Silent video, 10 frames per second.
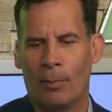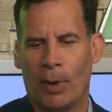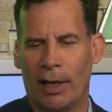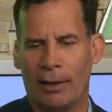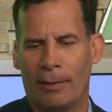
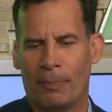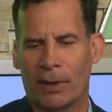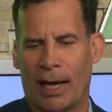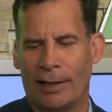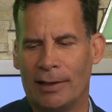But
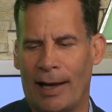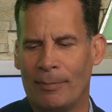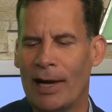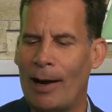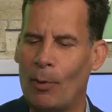
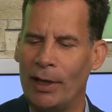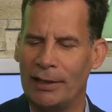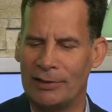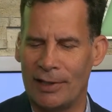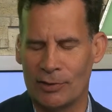I'm not one
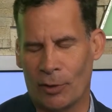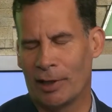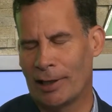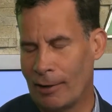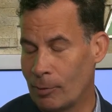that says, oh, the
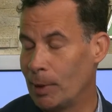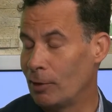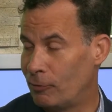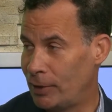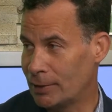government
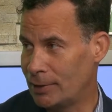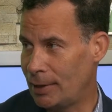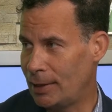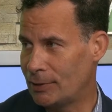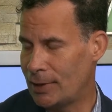will fix
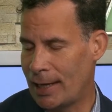this.